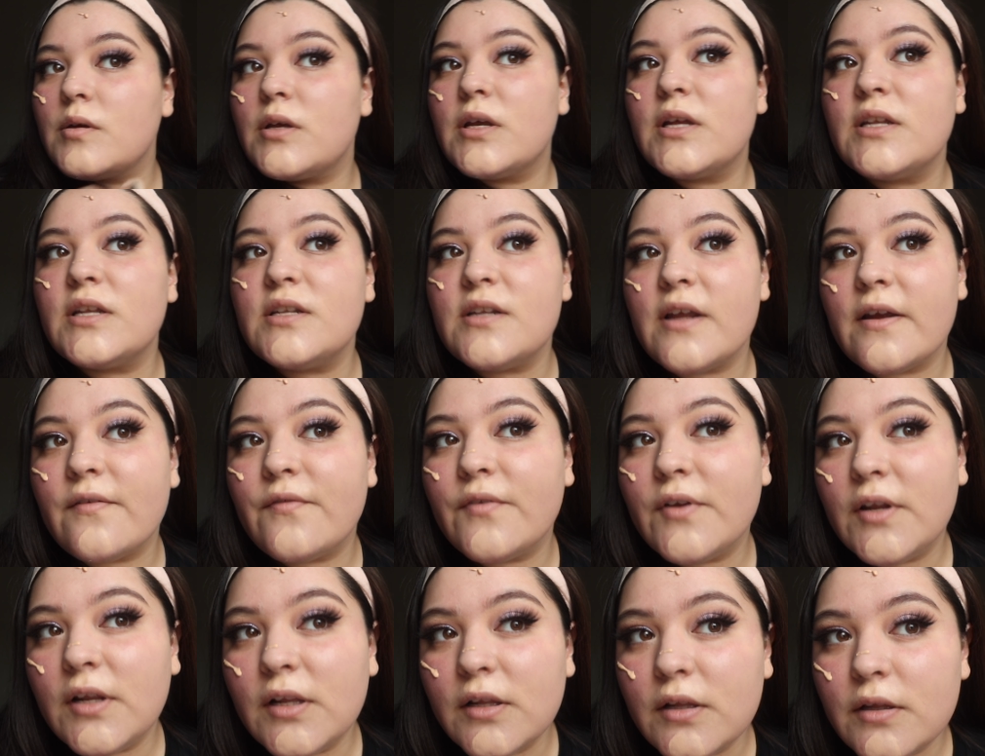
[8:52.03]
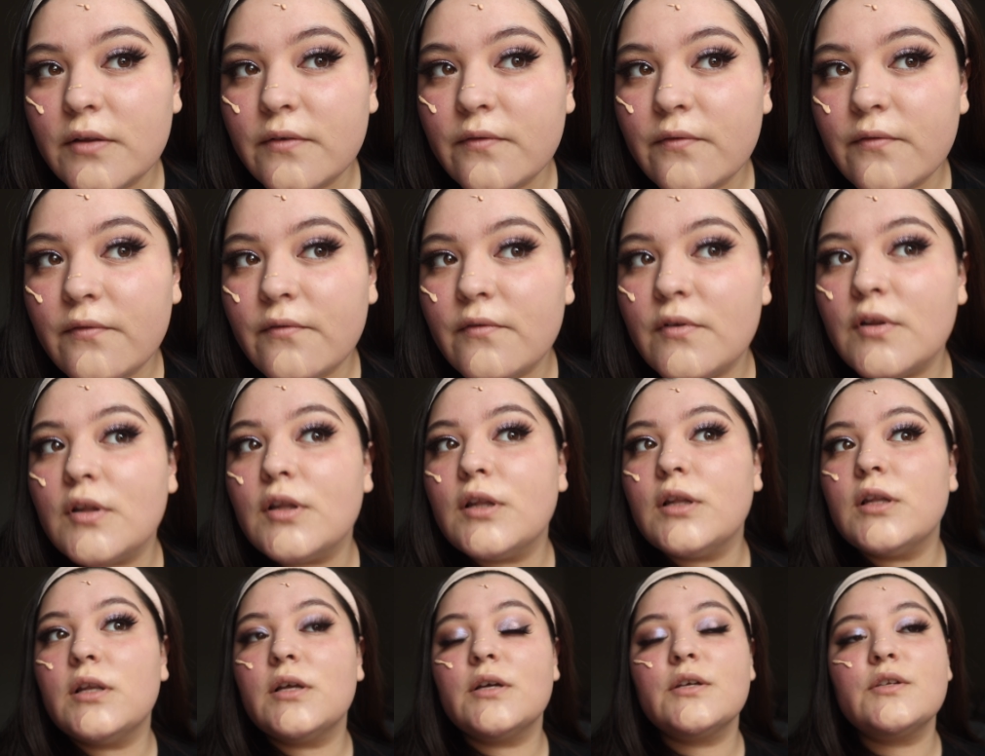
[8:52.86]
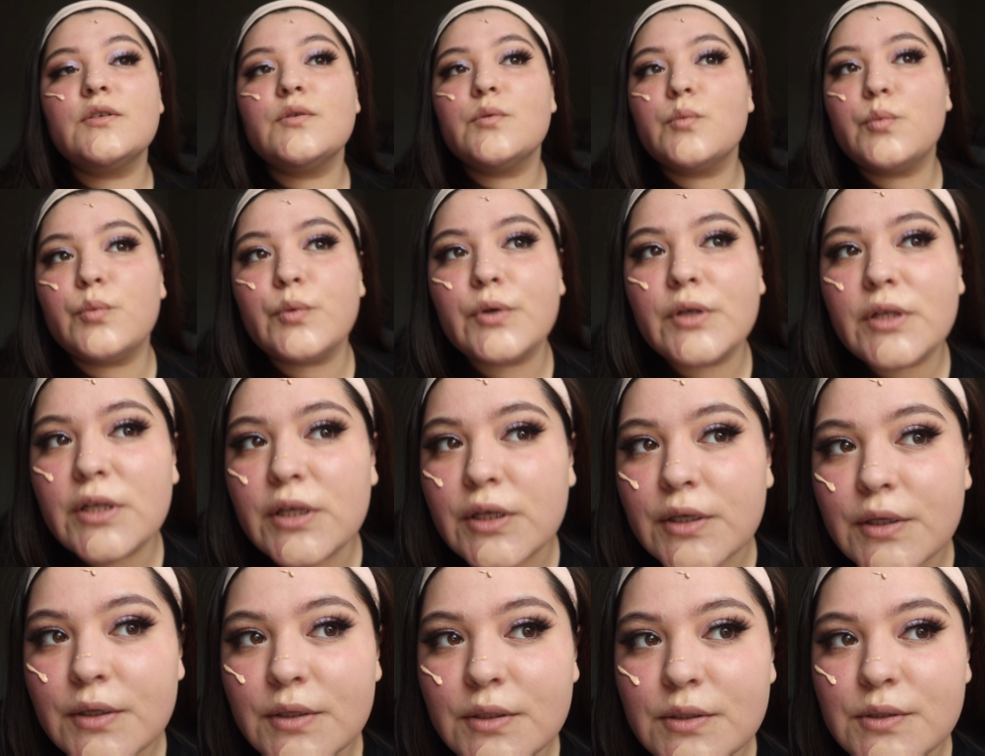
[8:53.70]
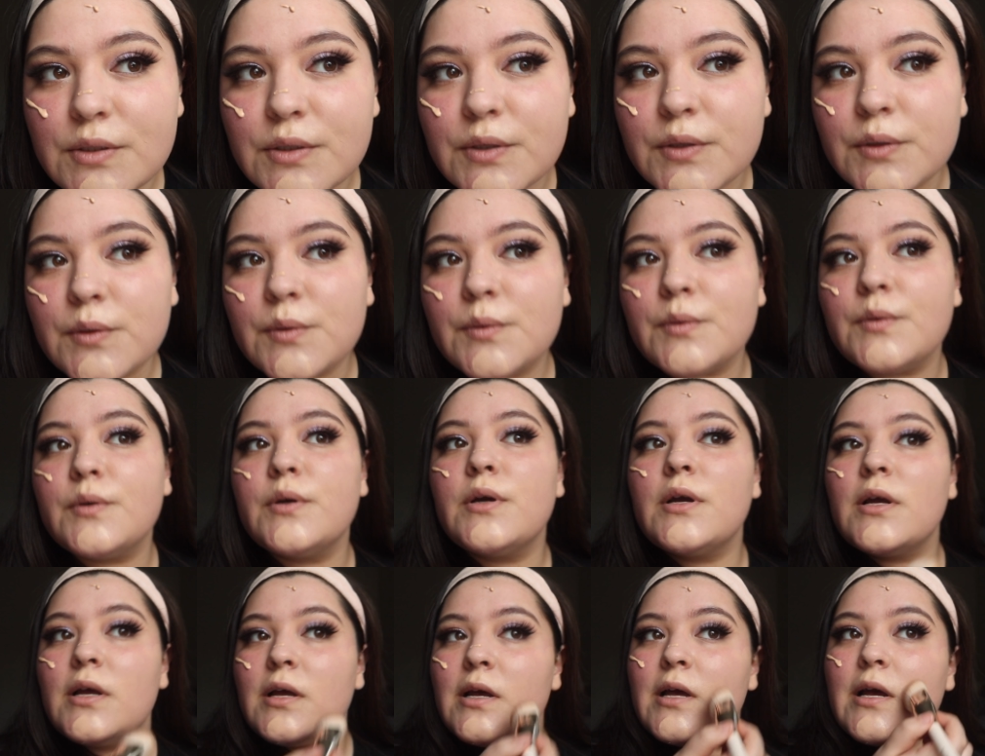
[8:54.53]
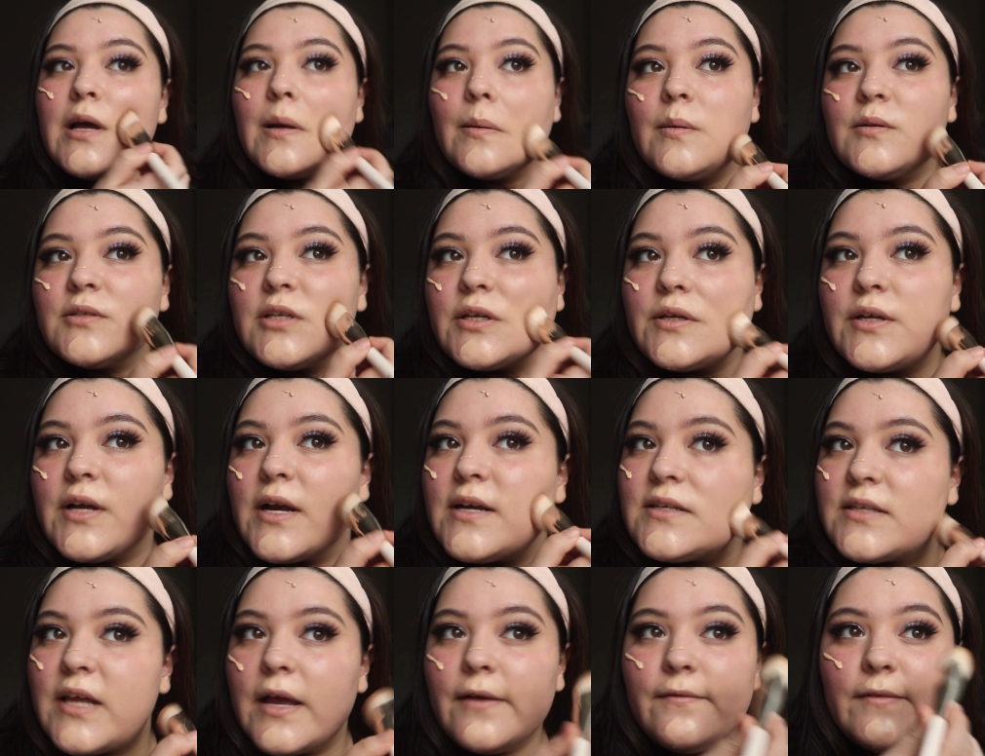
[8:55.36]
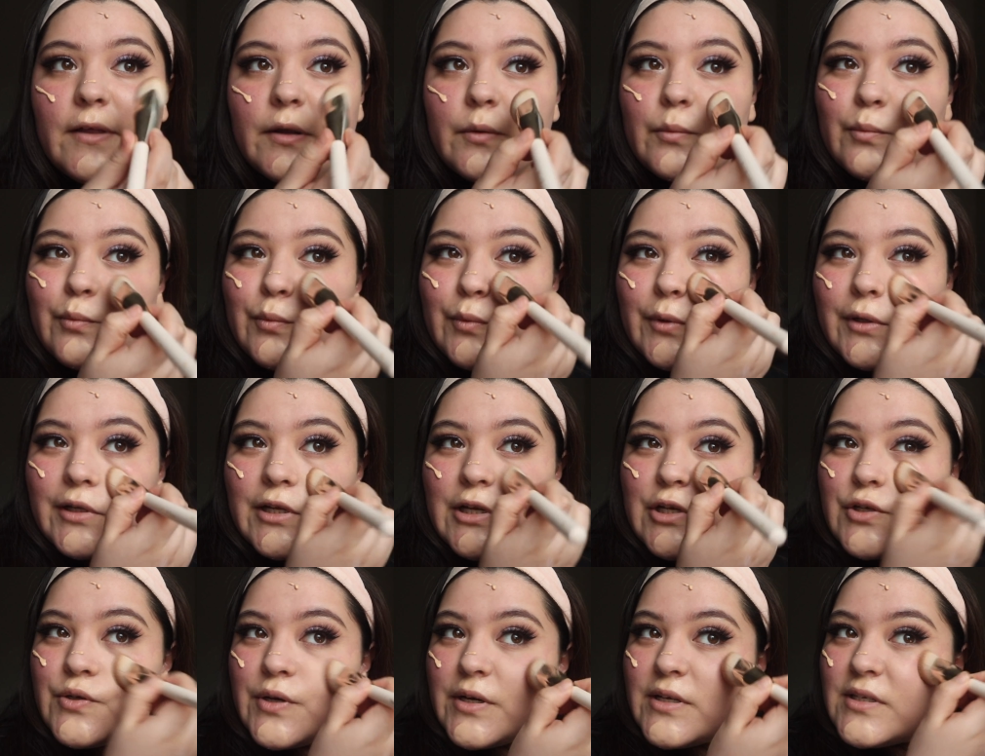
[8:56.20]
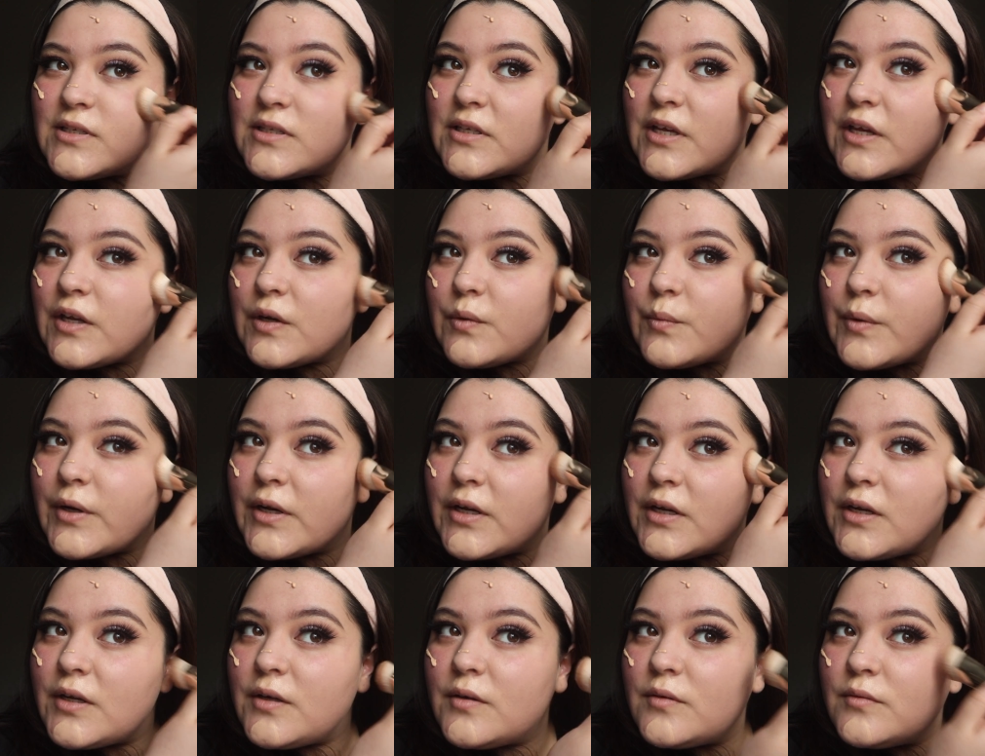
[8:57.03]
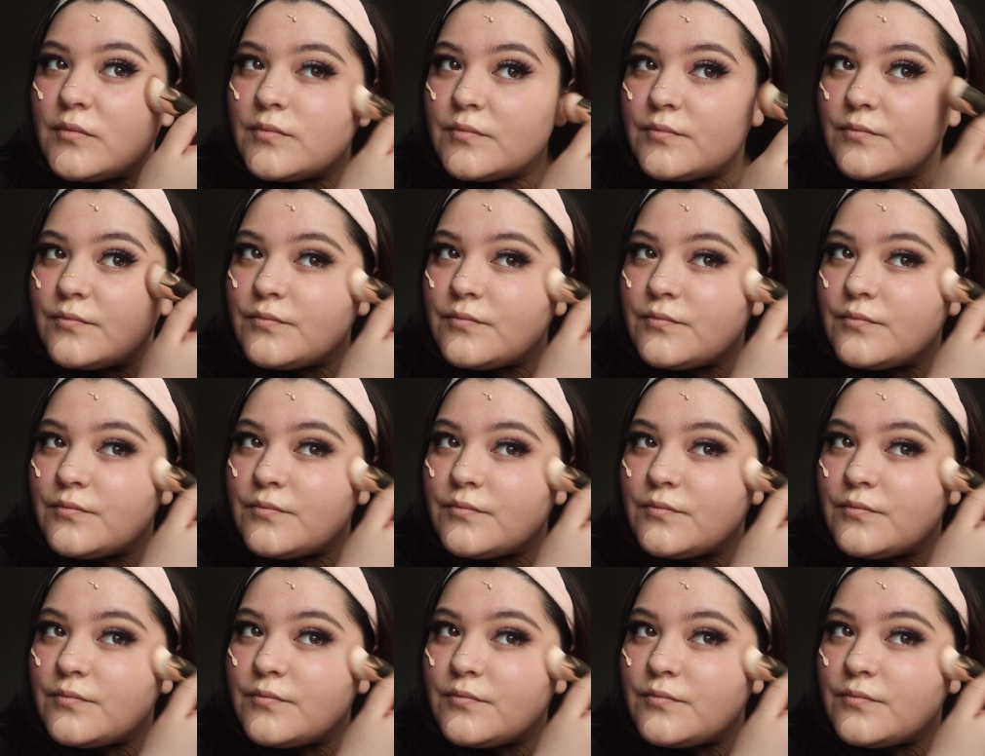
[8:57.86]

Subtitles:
It definitely looks really good too. I'm gonna tell you guys, I have like really dry skin right now,